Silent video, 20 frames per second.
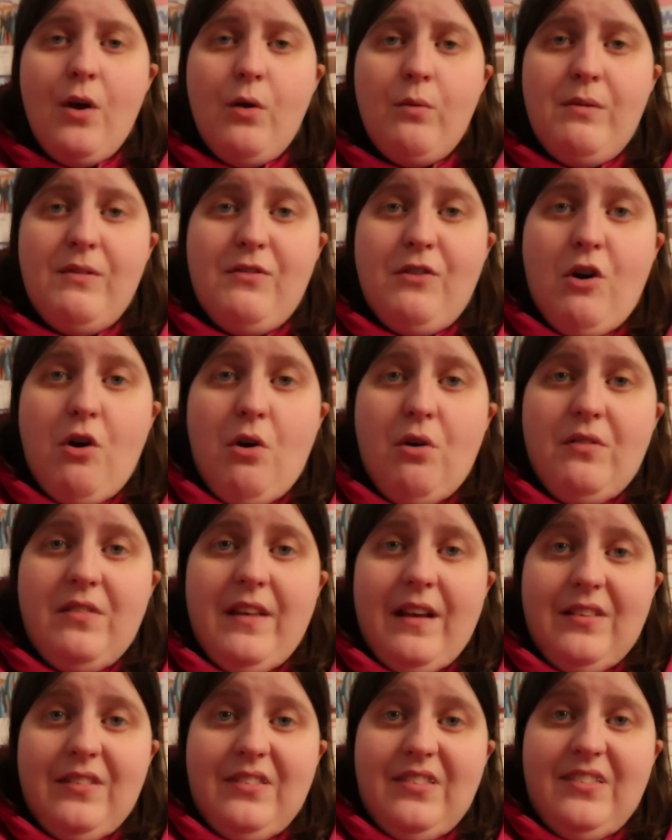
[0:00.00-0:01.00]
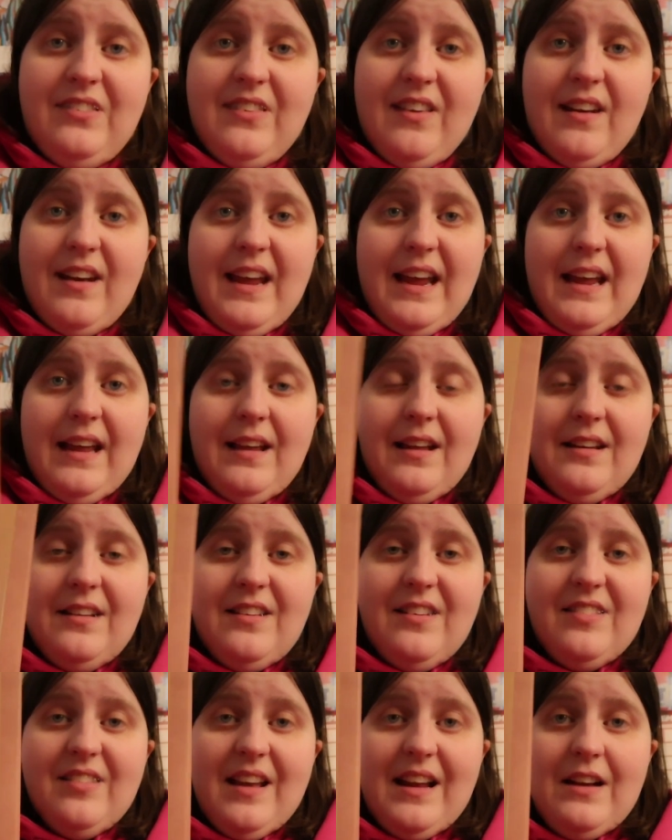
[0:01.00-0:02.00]
we've got this stunning
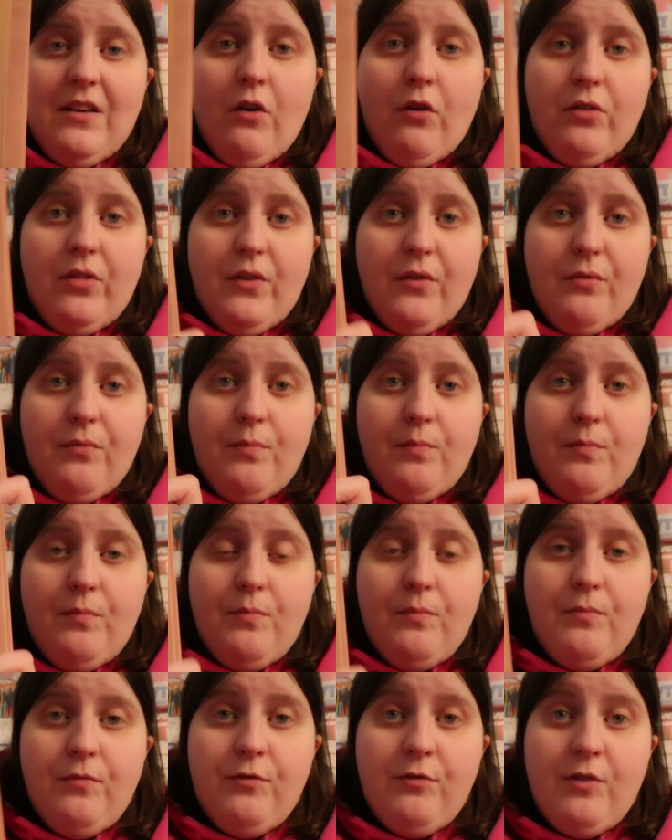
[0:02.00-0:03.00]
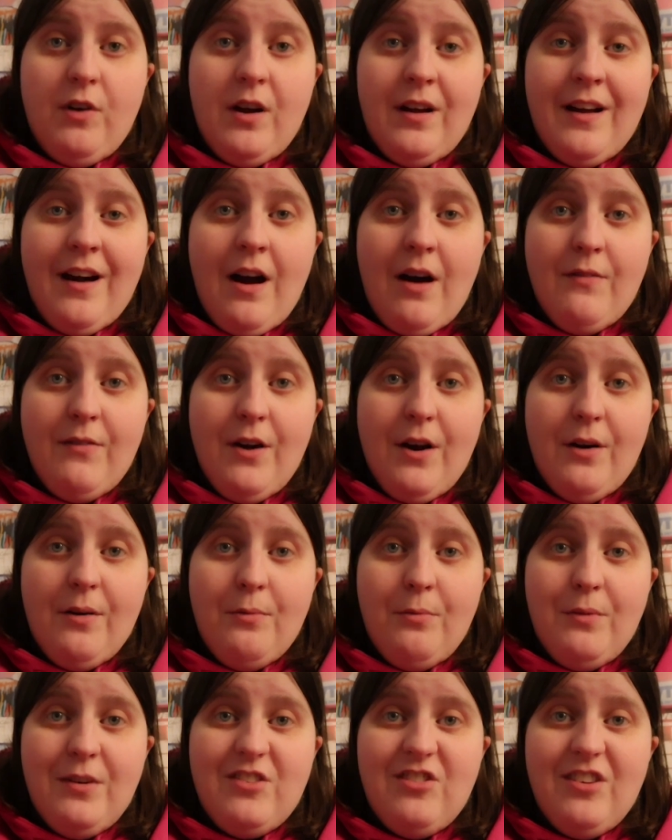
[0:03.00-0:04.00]
design on the front
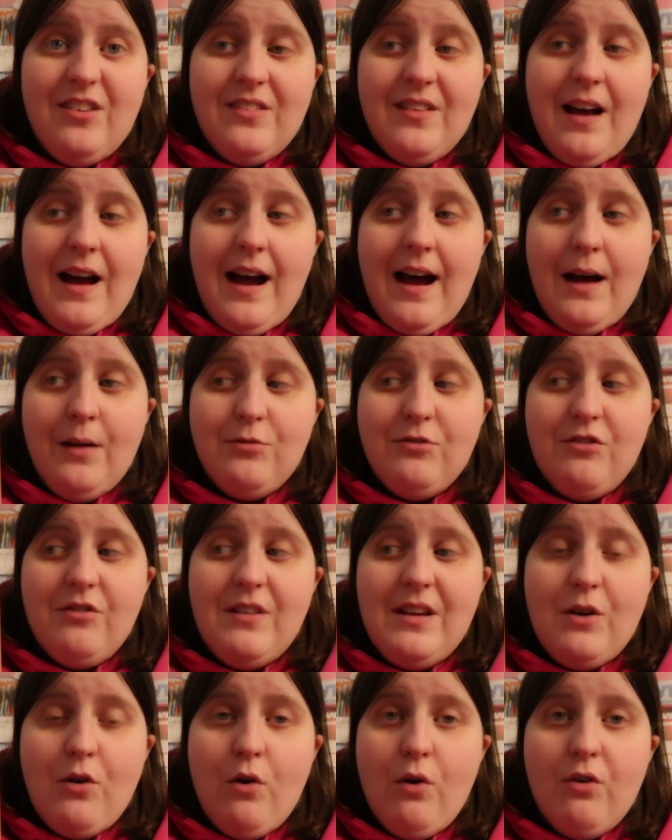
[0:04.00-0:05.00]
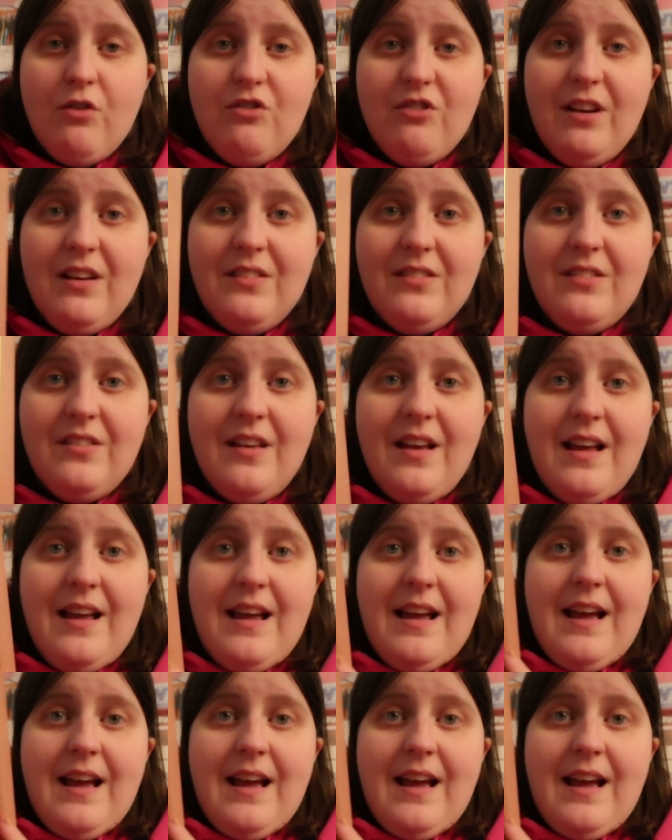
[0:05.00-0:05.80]
cover, which is absolutely gorgeous.